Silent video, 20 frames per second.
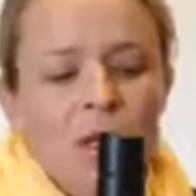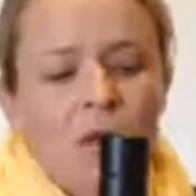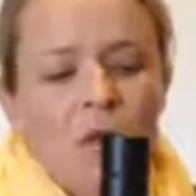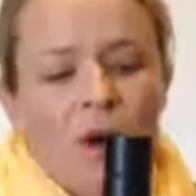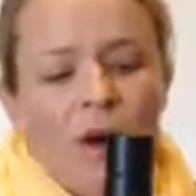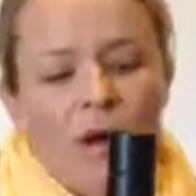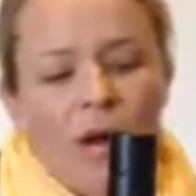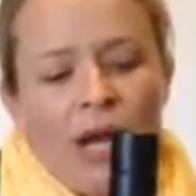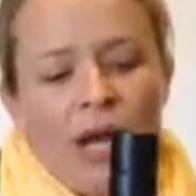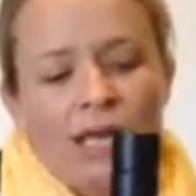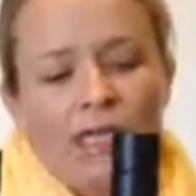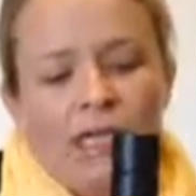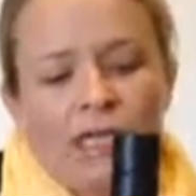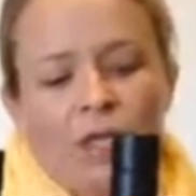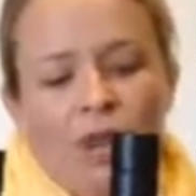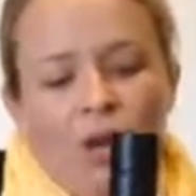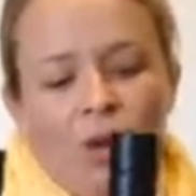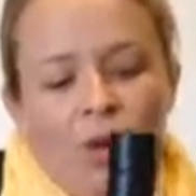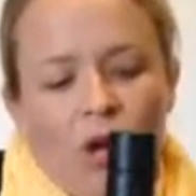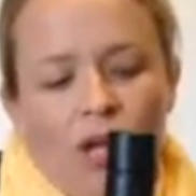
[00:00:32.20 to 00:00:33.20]
Whereas,
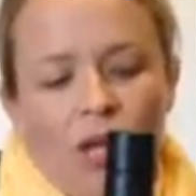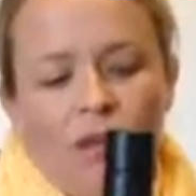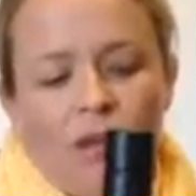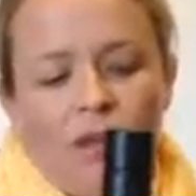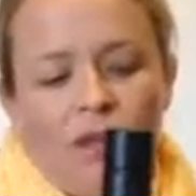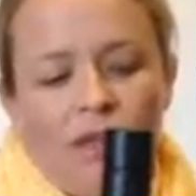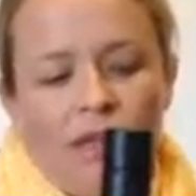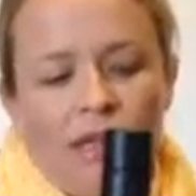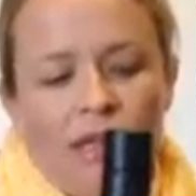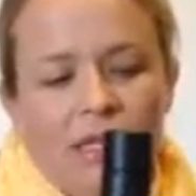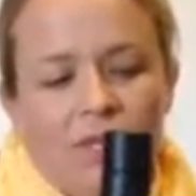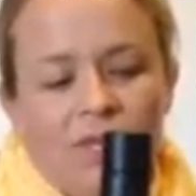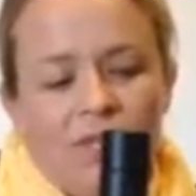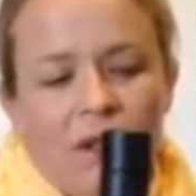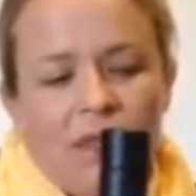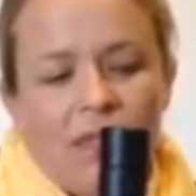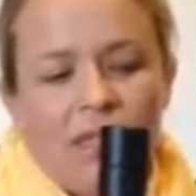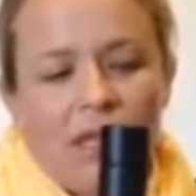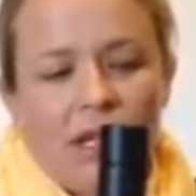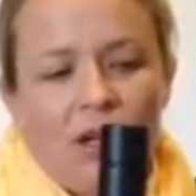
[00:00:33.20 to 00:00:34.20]
working with these
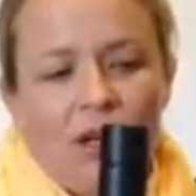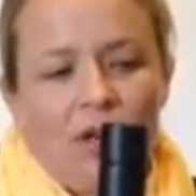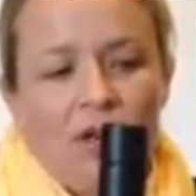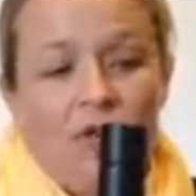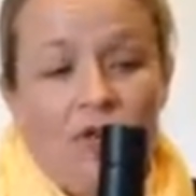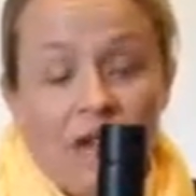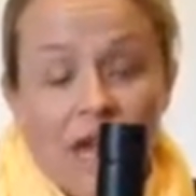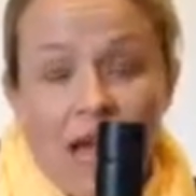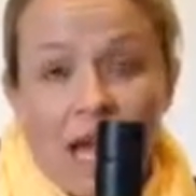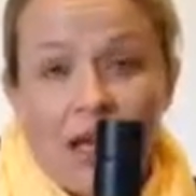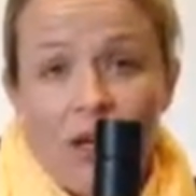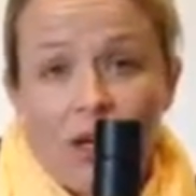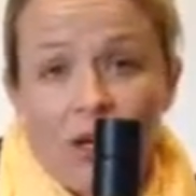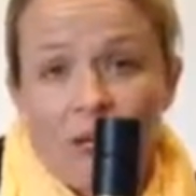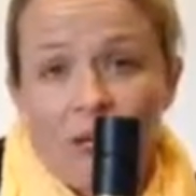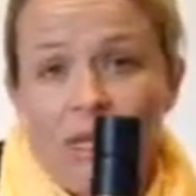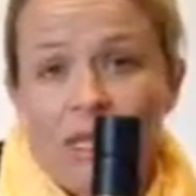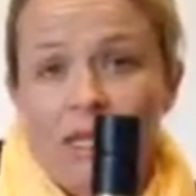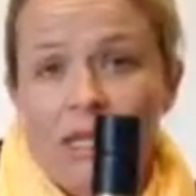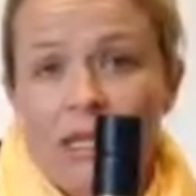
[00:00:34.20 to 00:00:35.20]
Vermentino and Fiano
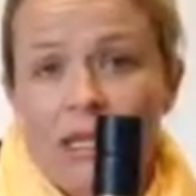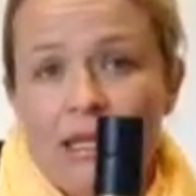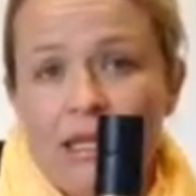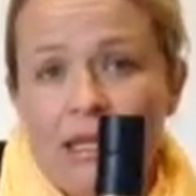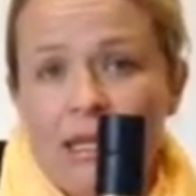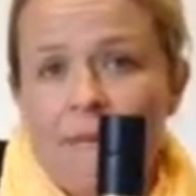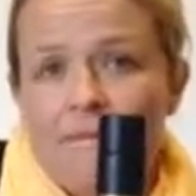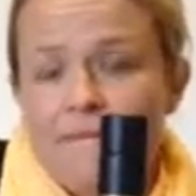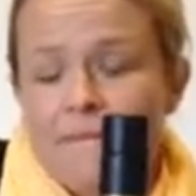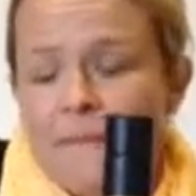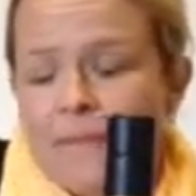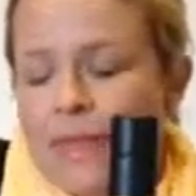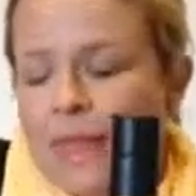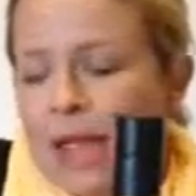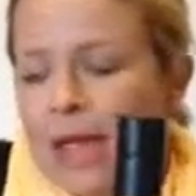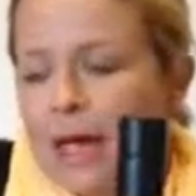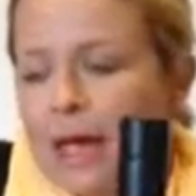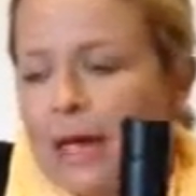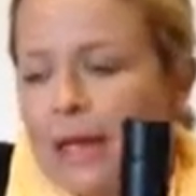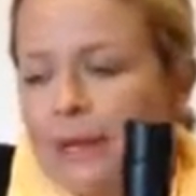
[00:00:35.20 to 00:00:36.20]
in particular,
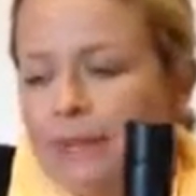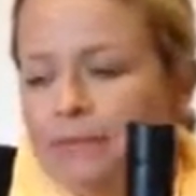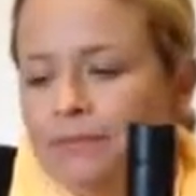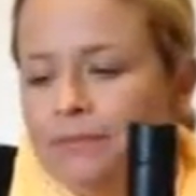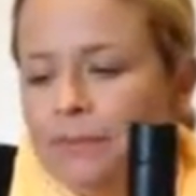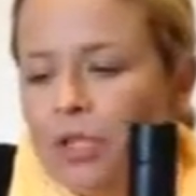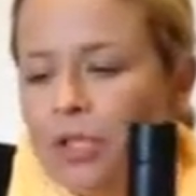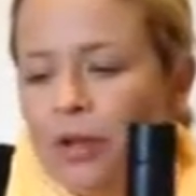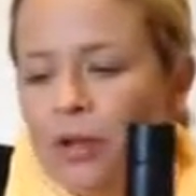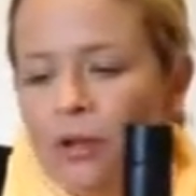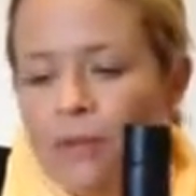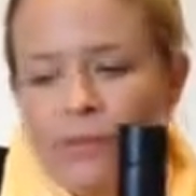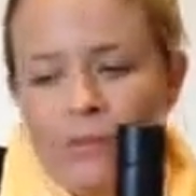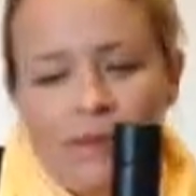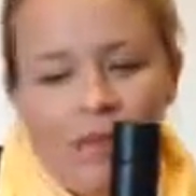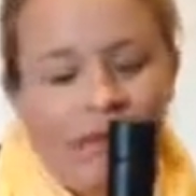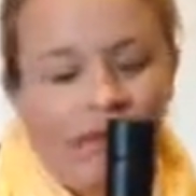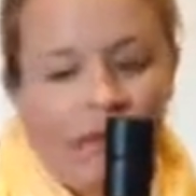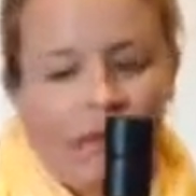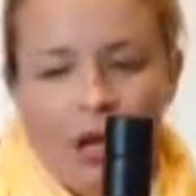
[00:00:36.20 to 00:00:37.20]

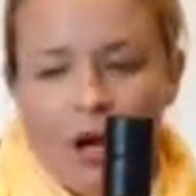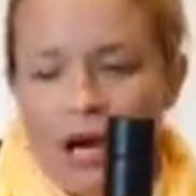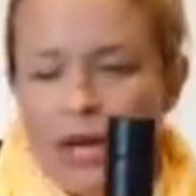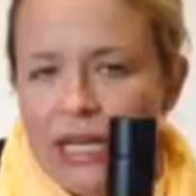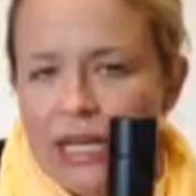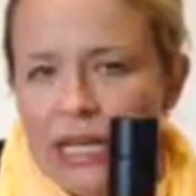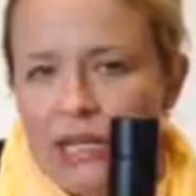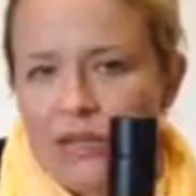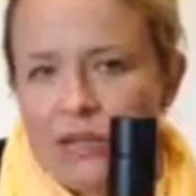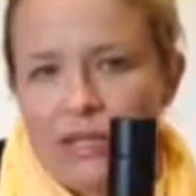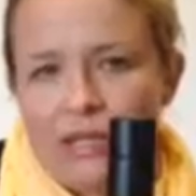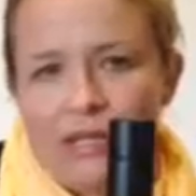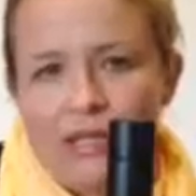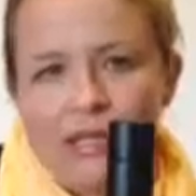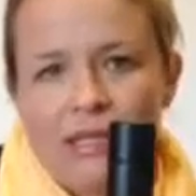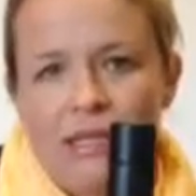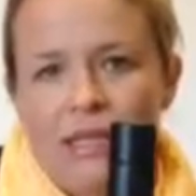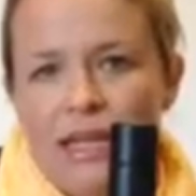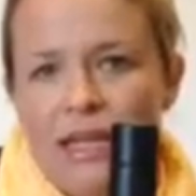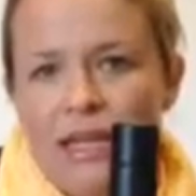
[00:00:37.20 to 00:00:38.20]
lovely high natural
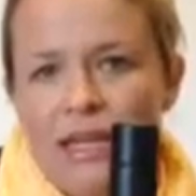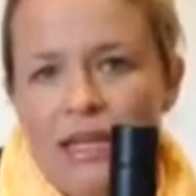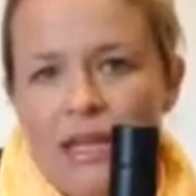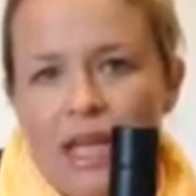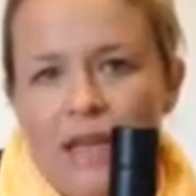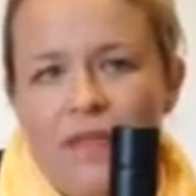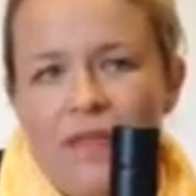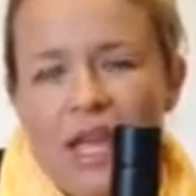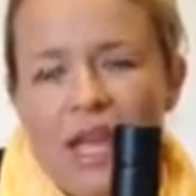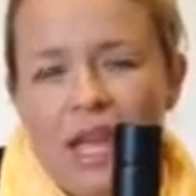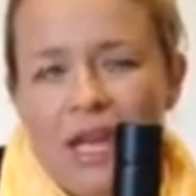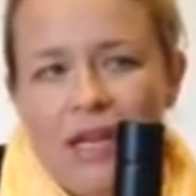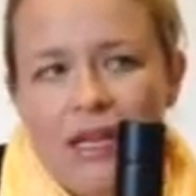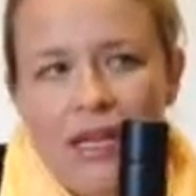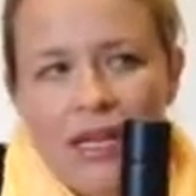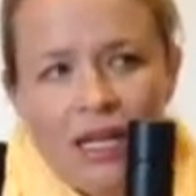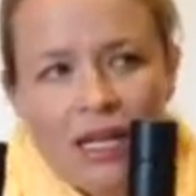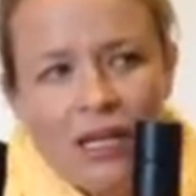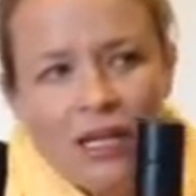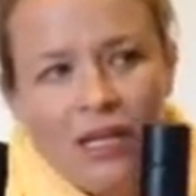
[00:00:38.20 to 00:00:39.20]
acidity, and
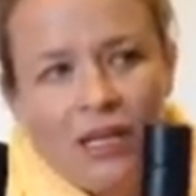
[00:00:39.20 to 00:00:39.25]
then,